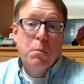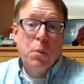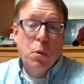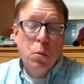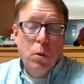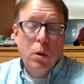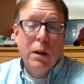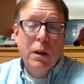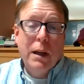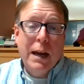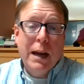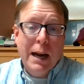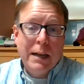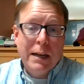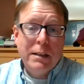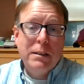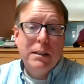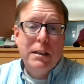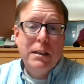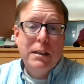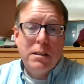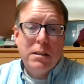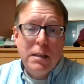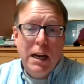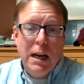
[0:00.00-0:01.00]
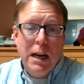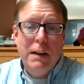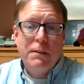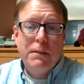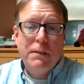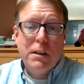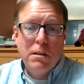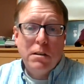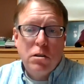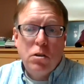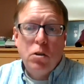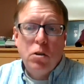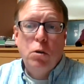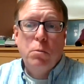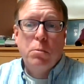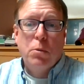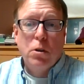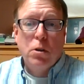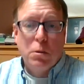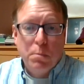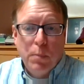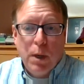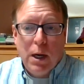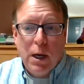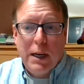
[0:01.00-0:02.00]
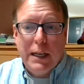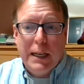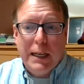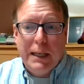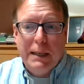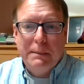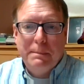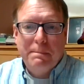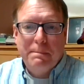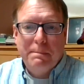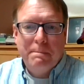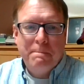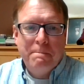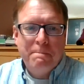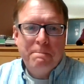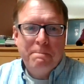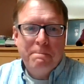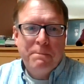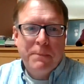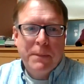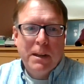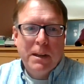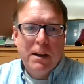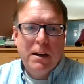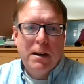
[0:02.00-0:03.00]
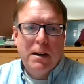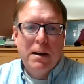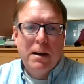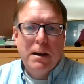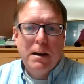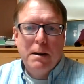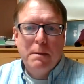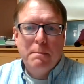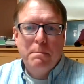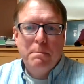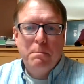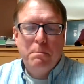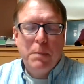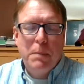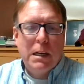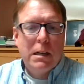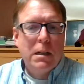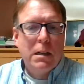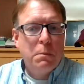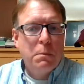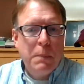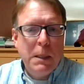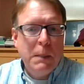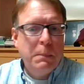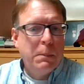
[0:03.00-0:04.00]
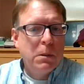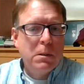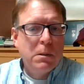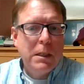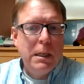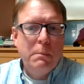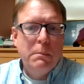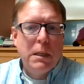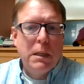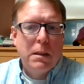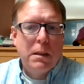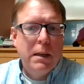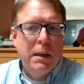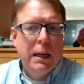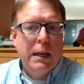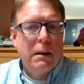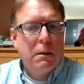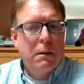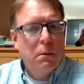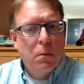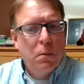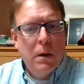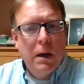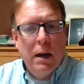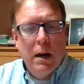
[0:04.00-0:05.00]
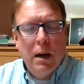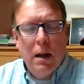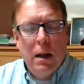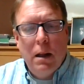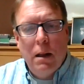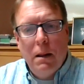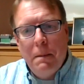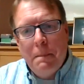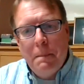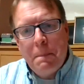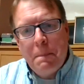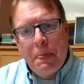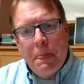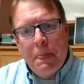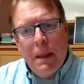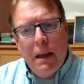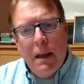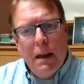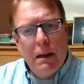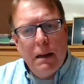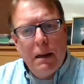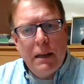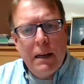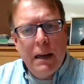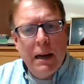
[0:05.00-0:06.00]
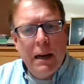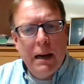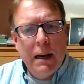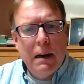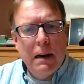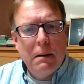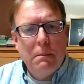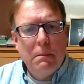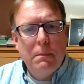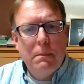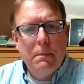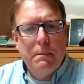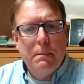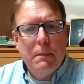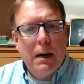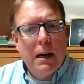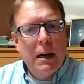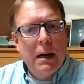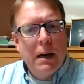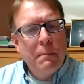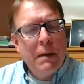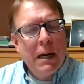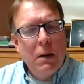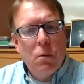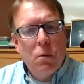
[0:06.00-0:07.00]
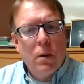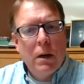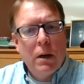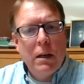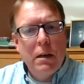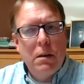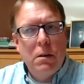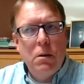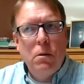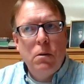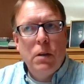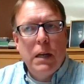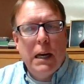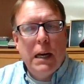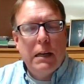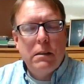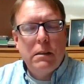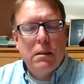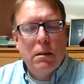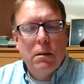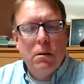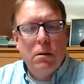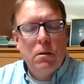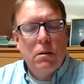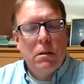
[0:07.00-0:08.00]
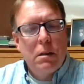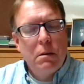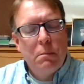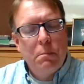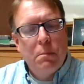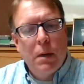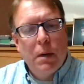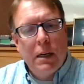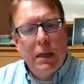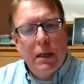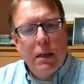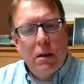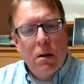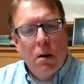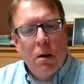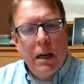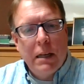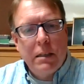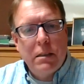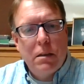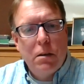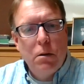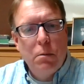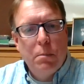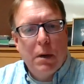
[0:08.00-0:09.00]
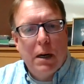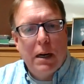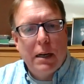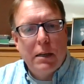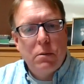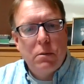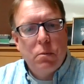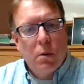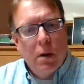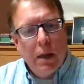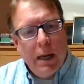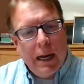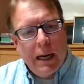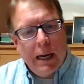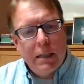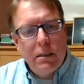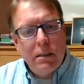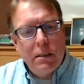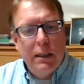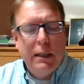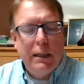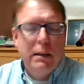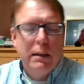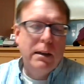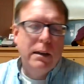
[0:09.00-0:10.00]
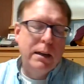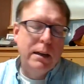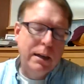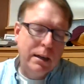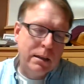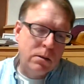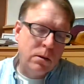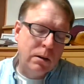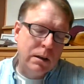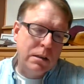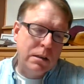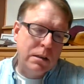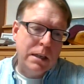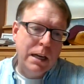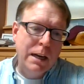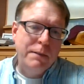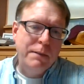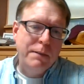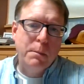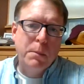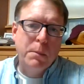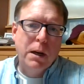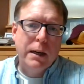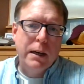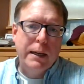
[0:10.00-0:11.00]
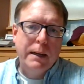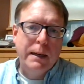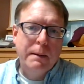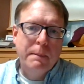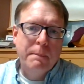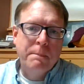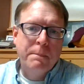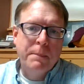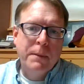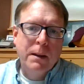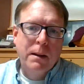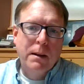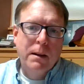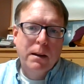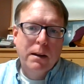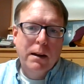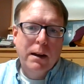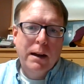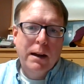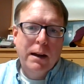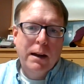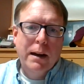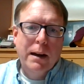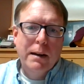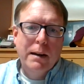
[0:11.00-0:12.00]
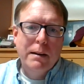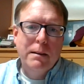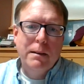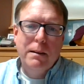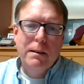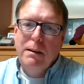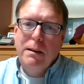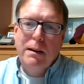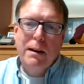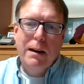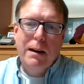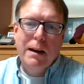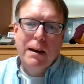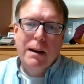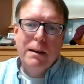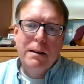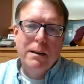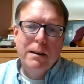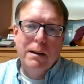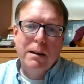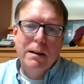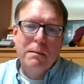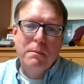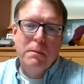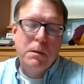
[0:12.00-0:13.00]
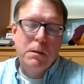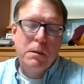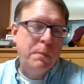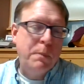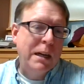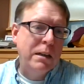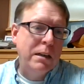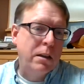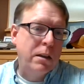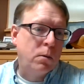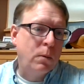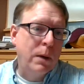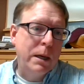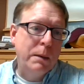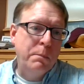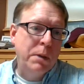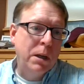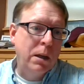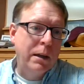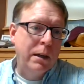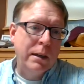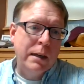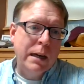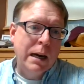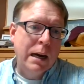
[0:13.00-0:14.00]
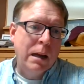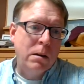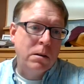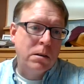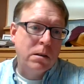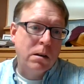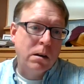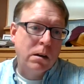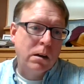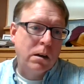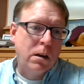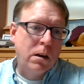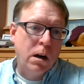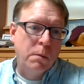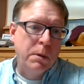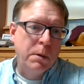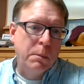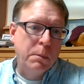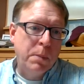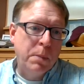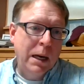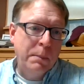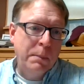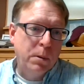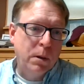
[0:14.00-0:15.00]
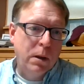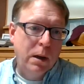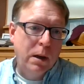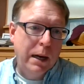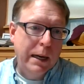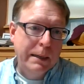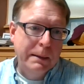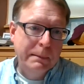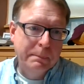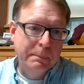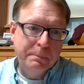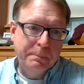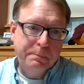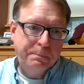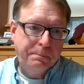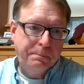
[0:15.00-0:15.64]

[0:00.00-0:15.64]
but we'll actually save consumers money. Because people seem to think, well, yeah, I might want to do that solution, but it costs too much. Well, actually, it's going to save you money. And spending $3 billion on a carbon pipeline,